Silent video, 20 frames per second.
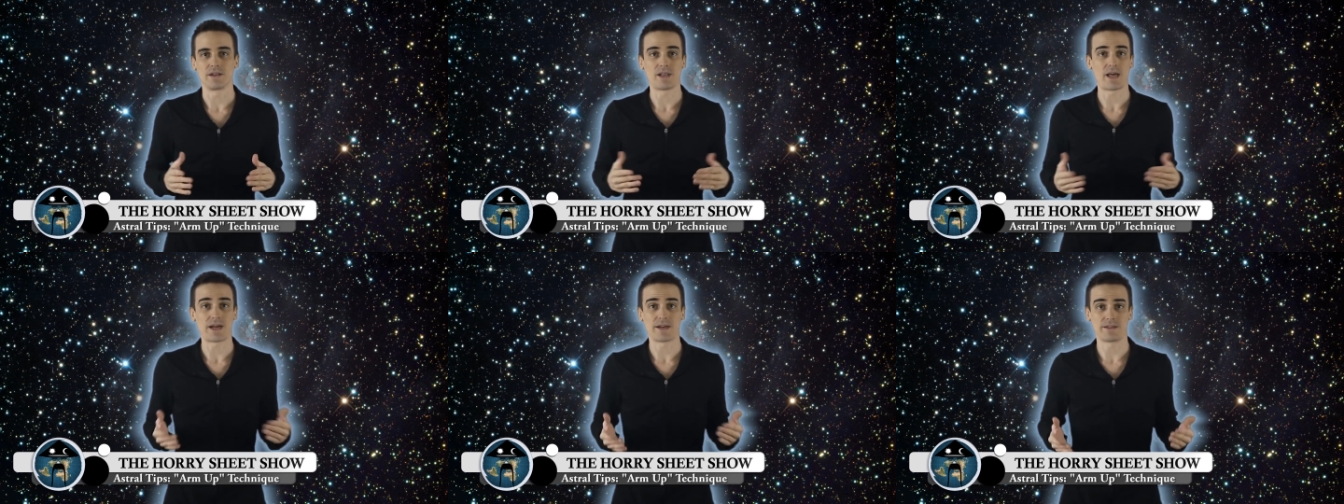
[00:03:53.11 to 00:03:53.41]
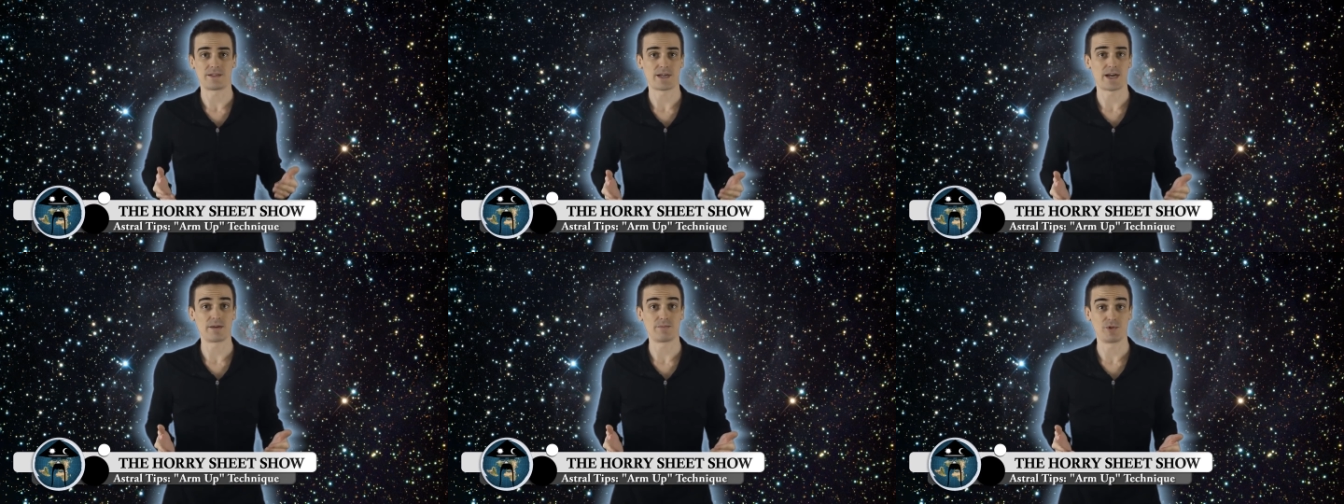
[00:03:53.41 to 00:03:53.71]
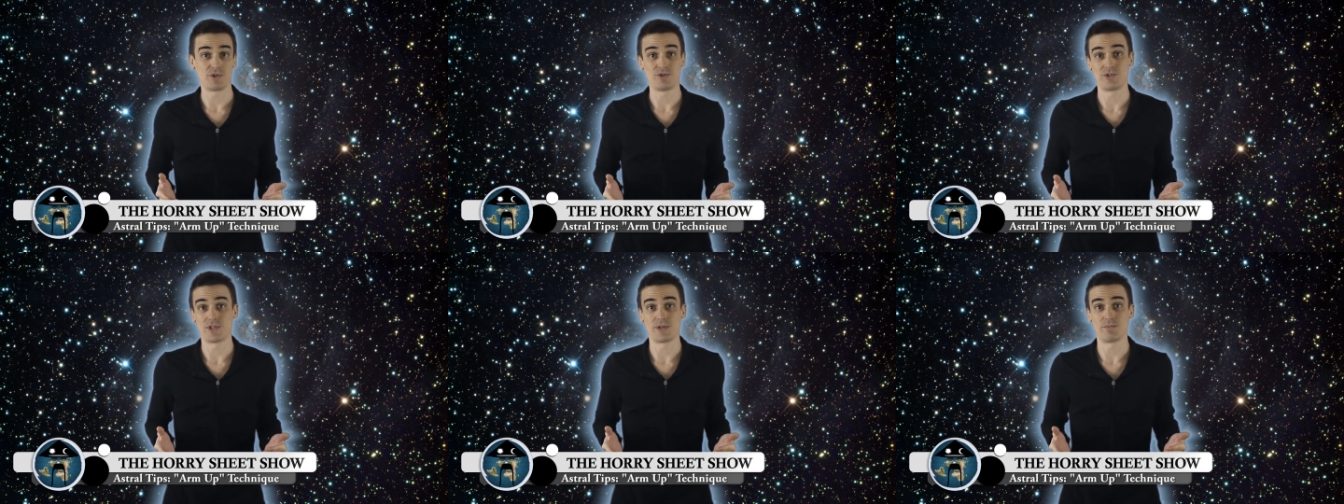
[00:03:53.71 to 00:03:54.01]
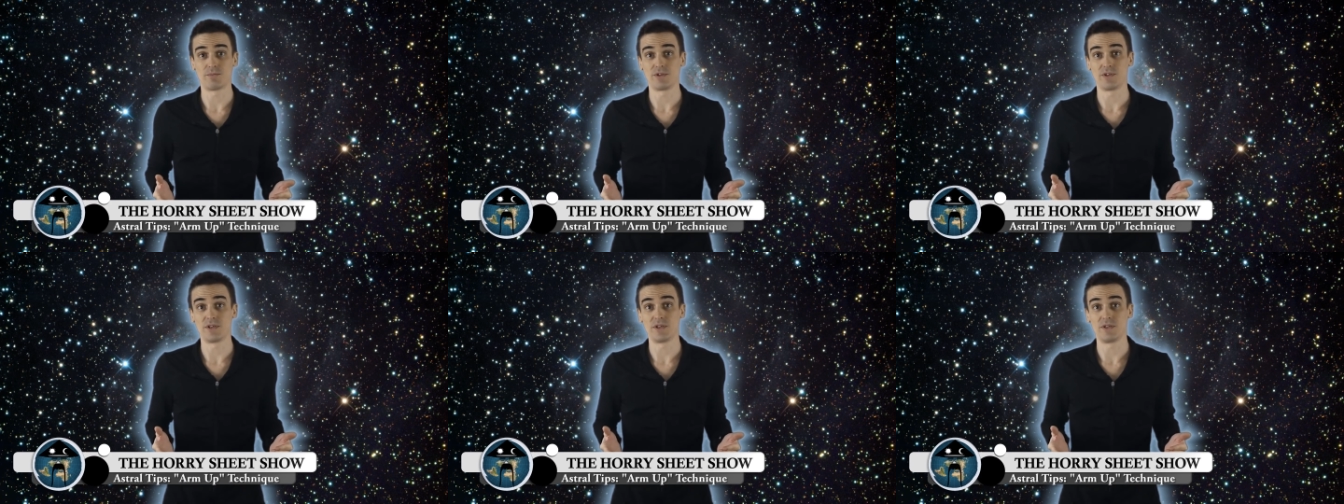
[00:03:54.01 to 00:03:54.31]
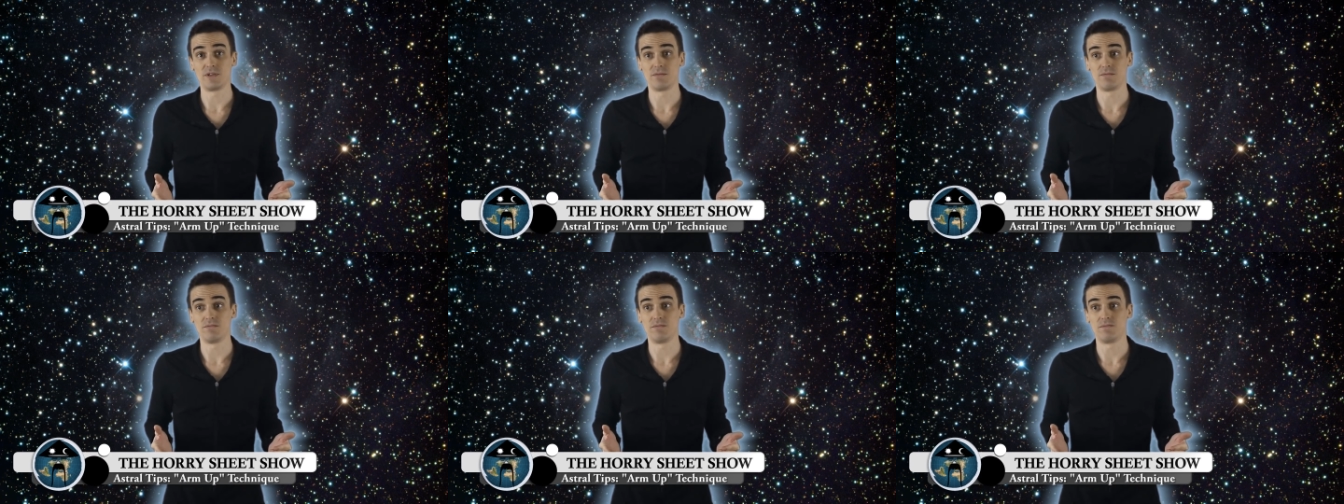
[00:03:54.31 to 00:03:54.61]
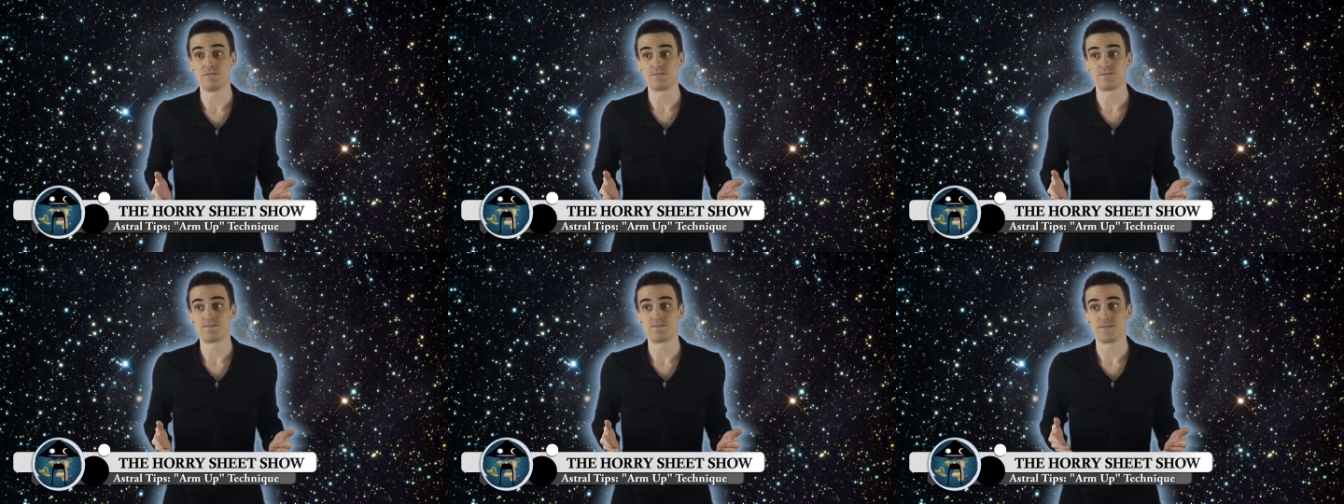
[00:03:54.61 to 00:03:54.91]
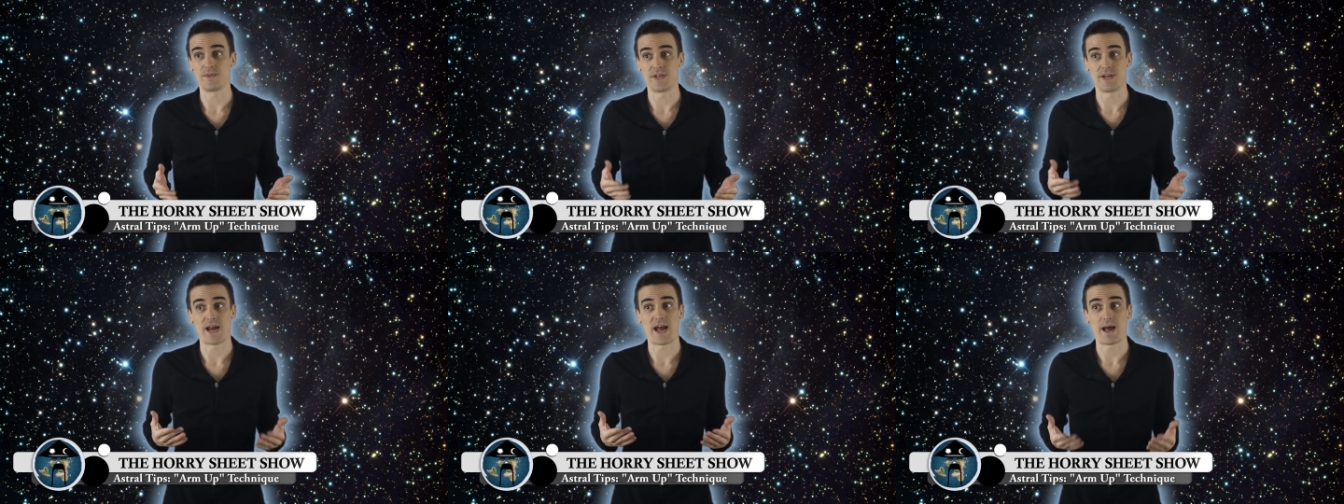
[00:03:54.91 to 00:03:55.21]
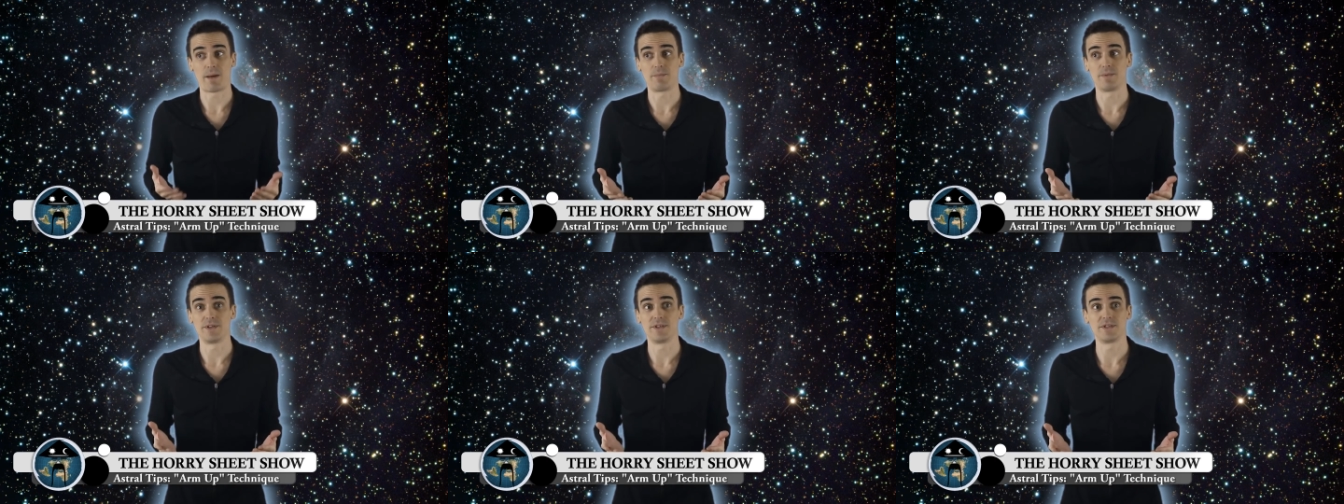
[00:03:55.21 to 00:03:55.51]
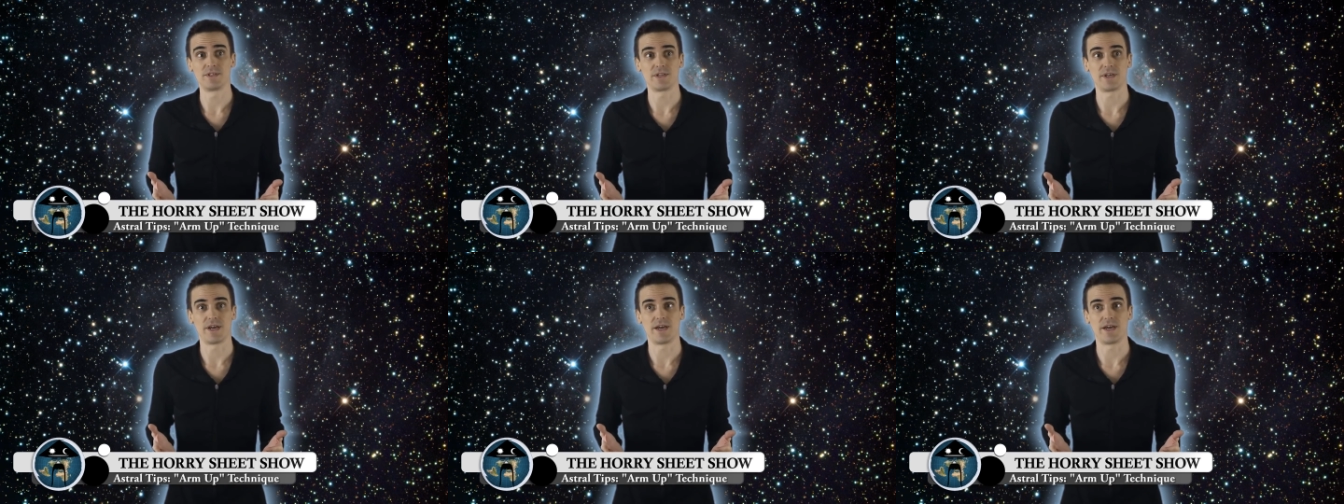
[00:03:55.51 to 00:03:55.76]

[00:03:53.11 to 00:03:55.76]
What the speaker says: lot of times it happens